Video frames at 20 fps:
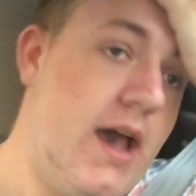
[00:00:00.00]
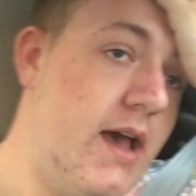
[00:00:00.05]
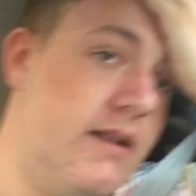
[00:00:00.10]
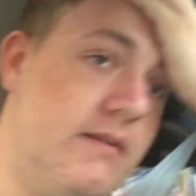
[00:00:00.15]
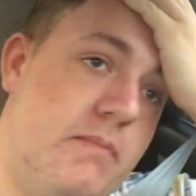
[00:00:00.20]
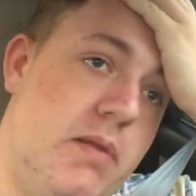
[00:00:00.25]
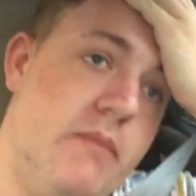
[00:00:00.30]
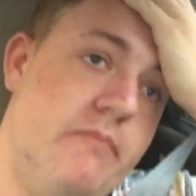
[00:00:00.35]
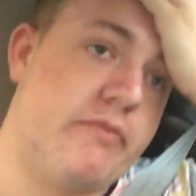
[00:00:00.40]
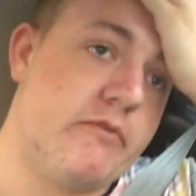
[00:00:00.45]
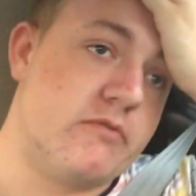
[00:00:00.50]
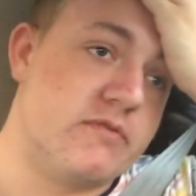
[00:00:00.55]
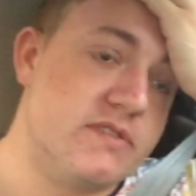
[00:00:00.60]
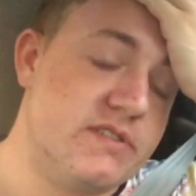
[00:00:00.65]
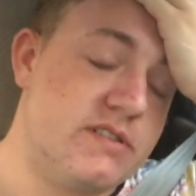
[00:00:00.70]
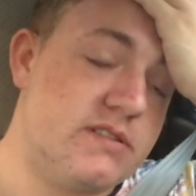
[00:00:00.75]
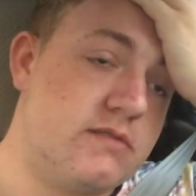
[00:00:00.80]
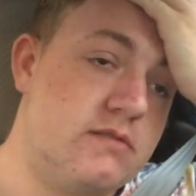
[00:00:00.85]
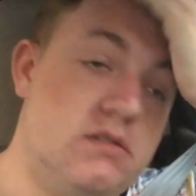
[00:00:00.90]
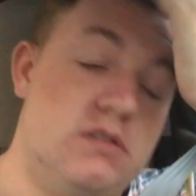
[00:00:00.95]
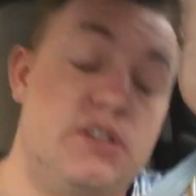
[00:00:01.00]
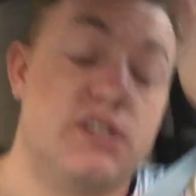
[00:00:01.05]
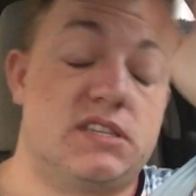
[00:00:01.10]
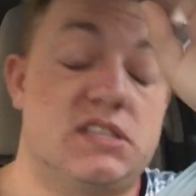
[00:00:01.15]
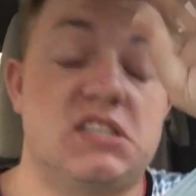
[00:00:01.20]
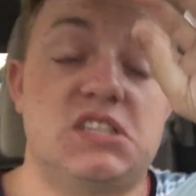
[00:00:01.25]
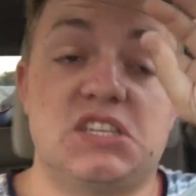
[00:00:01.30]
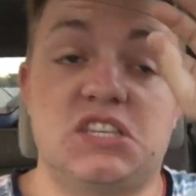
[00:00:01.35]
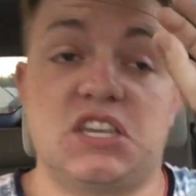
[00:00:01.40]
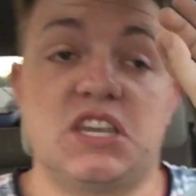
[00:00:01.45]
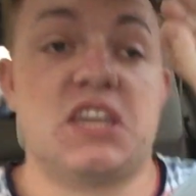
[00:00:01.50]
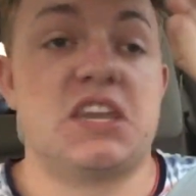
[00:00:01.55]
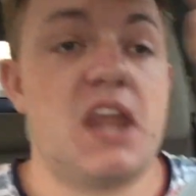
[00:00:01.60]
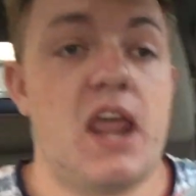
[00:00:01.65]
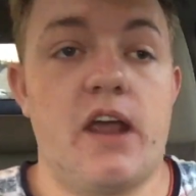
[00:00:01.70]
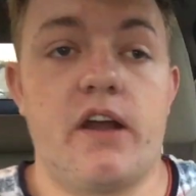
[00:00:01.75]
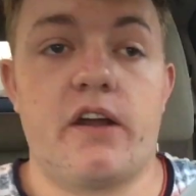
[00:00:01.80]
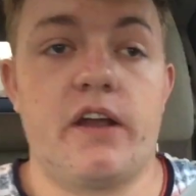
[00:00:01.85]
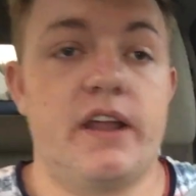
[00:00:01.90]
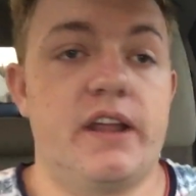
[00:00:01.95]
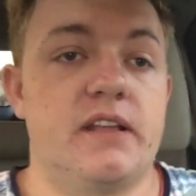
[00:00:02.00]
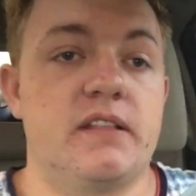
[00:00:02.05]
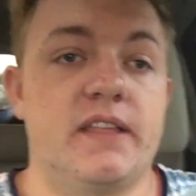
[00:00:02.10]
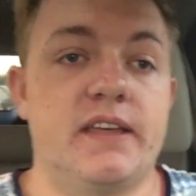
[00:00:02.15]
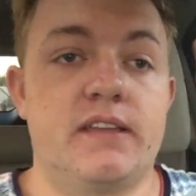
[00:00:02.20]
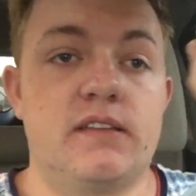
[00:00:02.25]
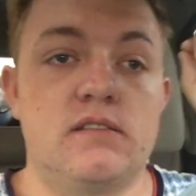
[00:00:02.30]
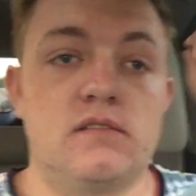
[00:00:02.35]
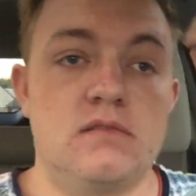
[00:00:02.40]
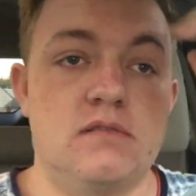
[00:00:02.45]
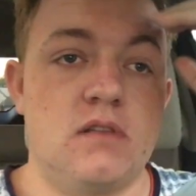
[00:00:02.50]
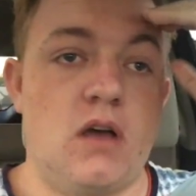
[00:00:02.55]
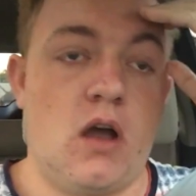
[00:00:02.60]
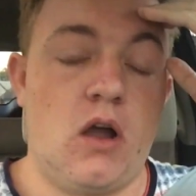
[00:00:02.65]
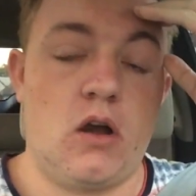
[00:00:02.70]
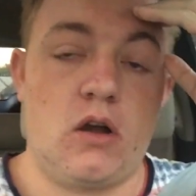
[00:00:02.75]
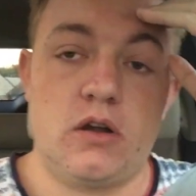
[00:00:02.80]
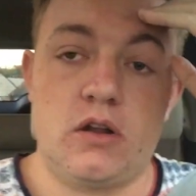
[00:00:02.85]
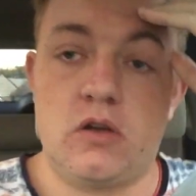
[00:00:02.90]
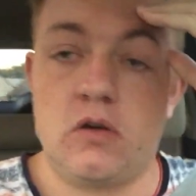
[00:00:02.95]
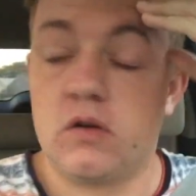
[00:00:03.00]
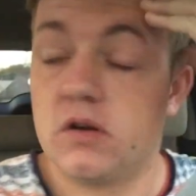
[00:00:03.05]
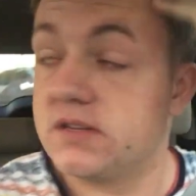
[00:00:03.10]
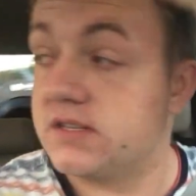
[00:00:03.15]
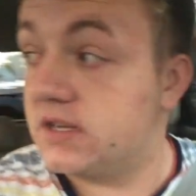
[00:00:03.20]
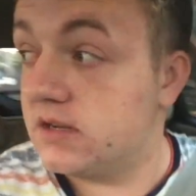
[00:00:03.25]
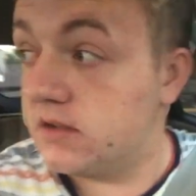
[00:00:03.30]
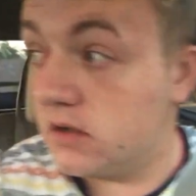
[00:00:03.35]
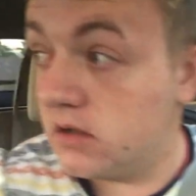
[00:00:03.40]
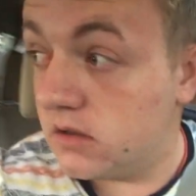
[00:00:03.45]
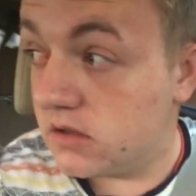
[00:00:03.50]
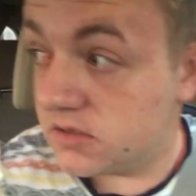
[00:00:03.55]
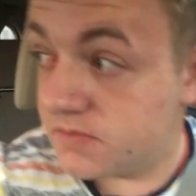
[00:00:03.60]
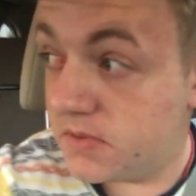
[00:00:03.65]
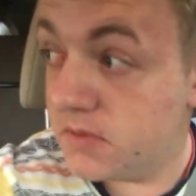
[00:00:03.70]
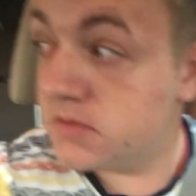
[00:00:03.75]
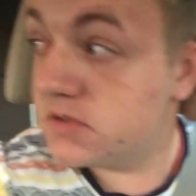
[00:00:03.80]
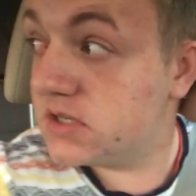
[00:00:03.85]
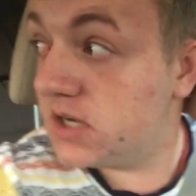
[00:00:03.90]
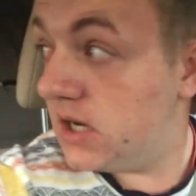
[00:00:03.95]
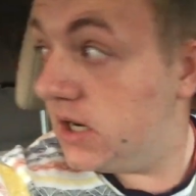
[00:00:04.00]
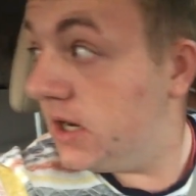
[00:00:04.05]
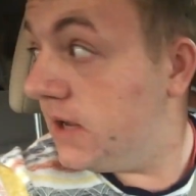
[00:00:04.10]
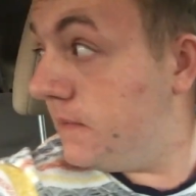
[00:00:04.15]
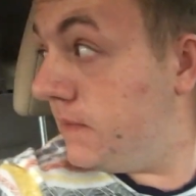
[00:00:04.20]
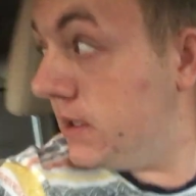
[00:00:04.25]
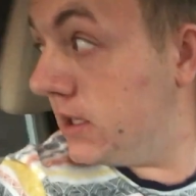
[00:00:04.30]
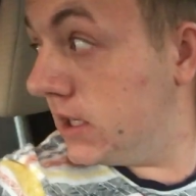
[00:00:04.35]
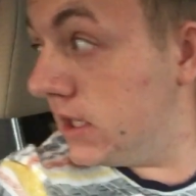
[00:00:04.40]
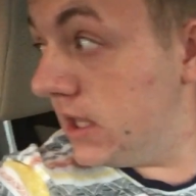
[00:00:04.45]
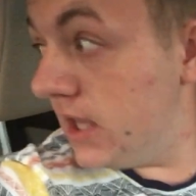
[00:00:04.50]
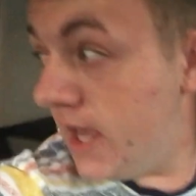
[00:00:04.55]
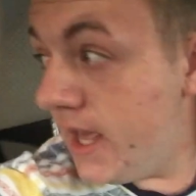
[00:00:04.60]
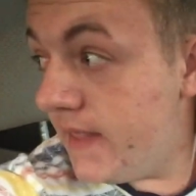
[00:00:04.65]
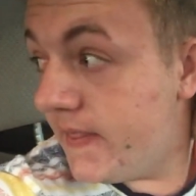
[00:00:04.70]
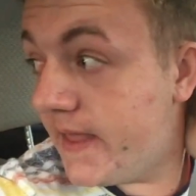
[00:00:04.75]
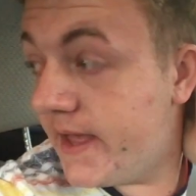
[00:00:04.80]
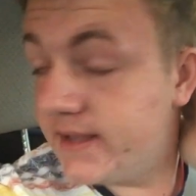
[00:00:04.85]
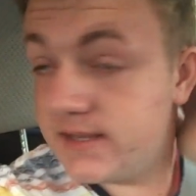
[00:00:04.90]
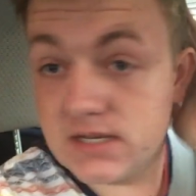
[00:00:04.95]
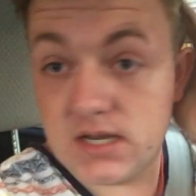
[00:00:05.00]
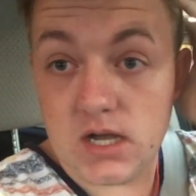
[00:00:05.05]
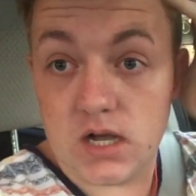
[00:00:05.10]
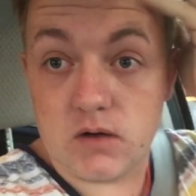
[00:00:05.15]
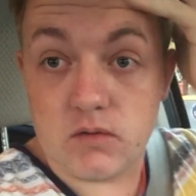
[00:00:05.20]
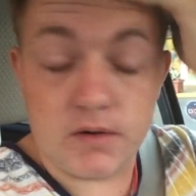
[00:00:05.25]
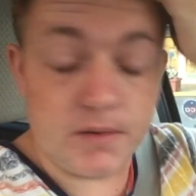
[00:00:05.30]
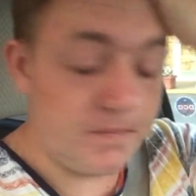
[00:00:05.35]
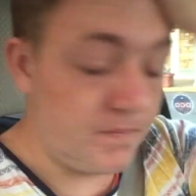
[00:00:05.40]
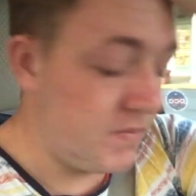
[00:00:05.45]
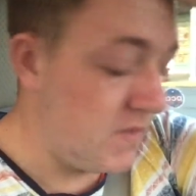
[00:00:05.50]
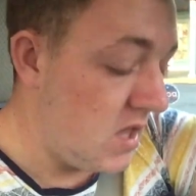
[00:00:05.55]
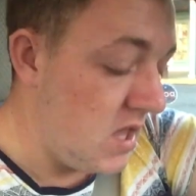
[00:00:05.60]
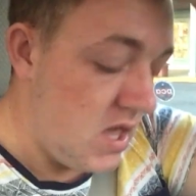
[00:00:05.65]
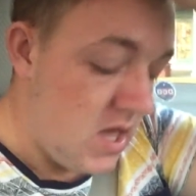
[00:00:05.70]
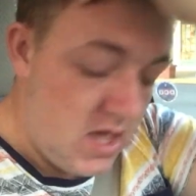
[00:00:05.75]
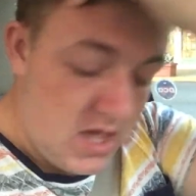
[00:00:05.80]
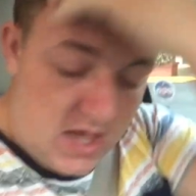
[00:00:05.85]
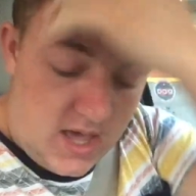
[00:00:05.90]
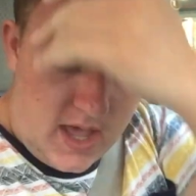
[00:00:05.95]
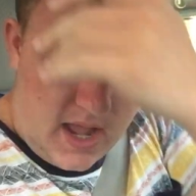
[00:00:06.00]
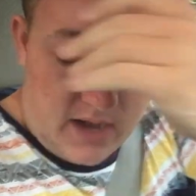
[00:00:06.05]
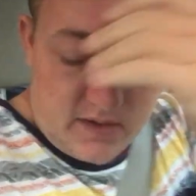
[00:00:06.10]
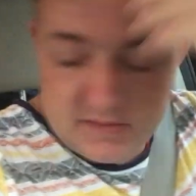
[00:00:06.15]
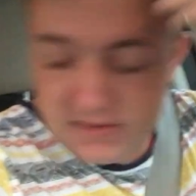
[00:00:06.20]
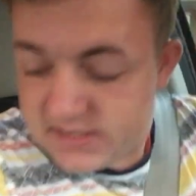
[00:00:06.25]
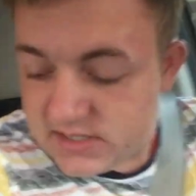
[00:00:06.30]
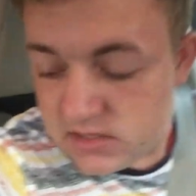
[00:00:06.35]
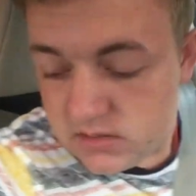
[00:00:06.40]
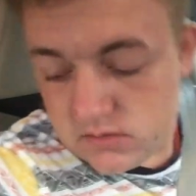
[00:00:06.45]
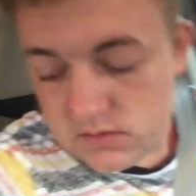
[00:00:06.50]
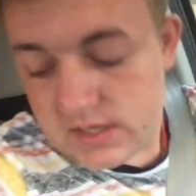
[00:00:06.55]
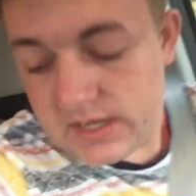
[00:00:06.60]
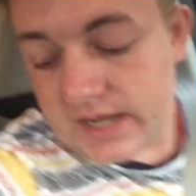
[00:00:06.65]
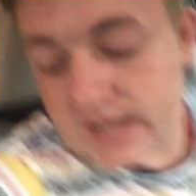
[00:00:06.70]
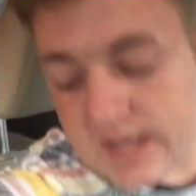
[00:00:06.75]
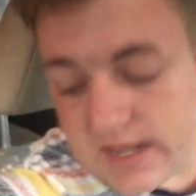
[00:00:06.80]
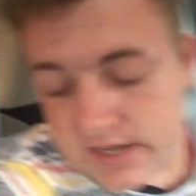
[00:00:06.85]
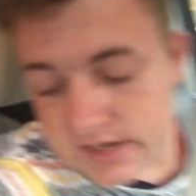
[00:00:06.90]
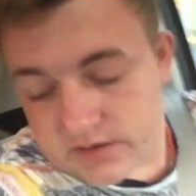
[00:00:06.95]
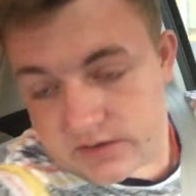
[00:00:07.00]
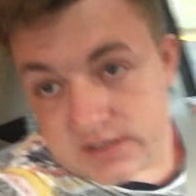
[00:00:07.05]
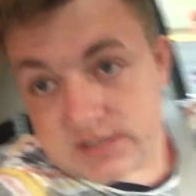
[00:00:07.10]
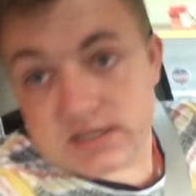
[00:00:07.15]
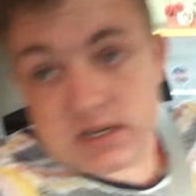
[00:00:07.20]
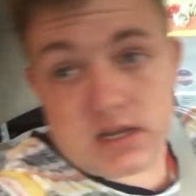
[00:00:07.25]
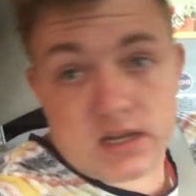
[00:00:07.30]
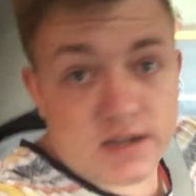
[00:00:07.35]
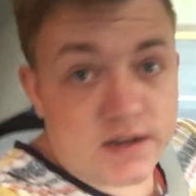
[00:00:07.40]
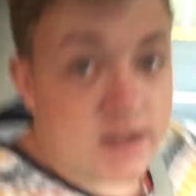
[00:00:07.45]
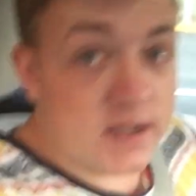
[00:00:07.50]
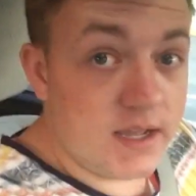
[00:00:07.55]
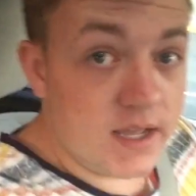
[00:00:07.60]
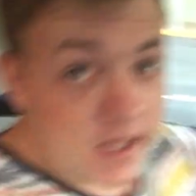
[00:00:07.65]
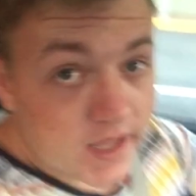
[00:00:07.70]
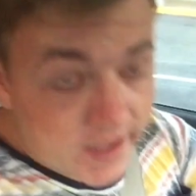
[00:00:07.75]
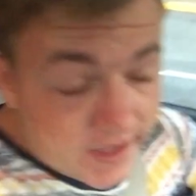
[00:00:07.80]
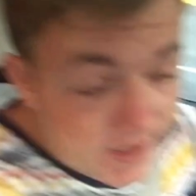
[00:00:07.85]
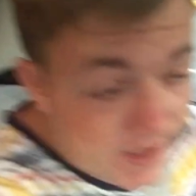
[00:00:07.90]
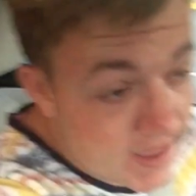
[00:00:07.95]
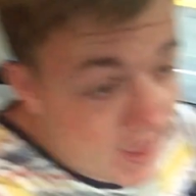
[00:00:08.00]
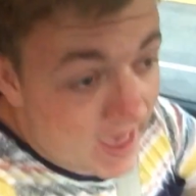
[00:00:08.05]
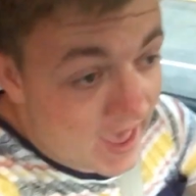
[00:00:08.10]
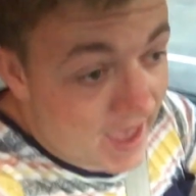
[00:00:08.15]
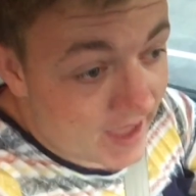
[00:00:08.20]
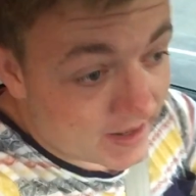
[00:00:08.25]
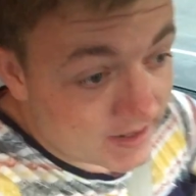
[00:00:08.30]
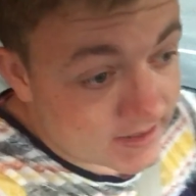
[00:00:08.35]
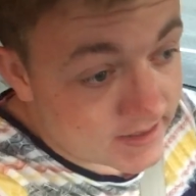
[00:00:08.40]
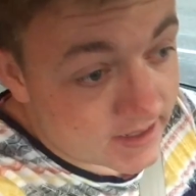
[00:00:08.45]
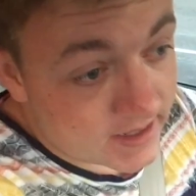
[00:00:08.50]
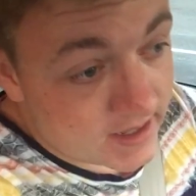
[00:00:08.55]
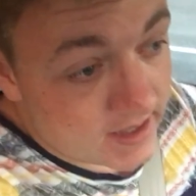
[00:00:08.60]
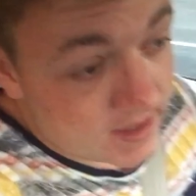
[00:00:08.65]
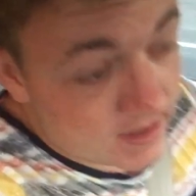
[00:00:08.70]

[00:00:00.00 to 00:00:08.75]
and people were just staring, like, hardcore staring. They were staring at me again. That's awkward. Anyway, so I got a croissant and,